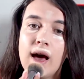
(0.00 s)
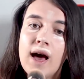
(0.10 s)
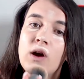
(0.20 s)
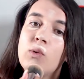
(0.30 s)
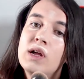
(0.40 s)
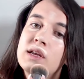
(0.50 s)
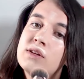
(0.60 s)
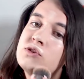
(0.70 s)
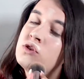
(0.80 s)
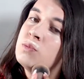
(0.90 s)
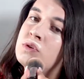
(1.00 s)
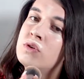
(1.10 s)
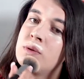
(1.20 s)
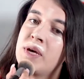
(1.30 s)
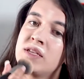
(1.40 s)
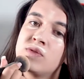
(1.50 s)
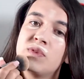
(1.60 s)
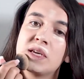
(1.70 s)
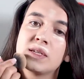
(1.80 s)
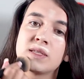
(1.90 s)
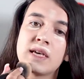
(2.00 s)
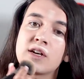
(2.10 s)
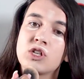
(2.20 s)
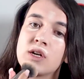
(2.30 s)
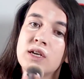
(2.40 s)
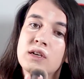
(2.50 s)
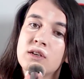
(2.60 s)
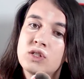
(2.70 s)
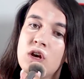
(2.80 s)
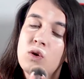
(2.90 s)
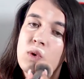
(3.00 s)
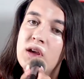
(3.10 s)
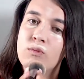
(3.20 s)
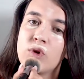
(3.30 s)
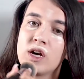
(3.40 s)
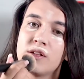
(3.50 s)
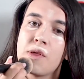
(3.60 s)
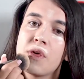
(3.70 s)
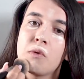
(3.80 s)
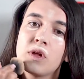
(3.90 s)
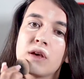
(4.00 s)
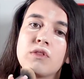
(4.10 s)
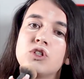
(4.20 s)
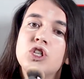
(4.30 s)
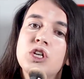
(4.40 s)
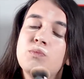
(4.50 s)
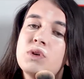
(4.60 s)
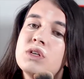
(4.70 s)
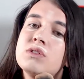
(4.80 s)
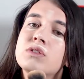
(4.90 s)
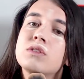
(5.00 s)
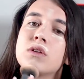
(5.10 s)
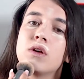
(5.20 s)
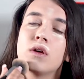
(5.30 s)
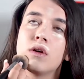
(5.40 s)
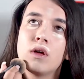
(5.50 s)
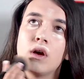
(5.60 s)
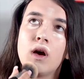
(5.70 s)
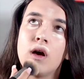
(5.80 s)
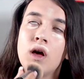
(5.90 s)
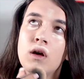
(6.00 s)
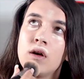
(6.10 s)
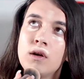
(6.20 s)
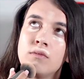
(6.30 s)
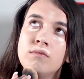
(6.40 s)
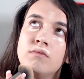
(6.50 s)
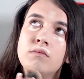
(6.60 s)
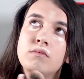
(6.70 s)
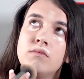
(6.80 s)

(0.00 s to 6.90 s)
I went into Beauty Bay's vegan section. I saw Wet n Wild and they were like the cheapest setting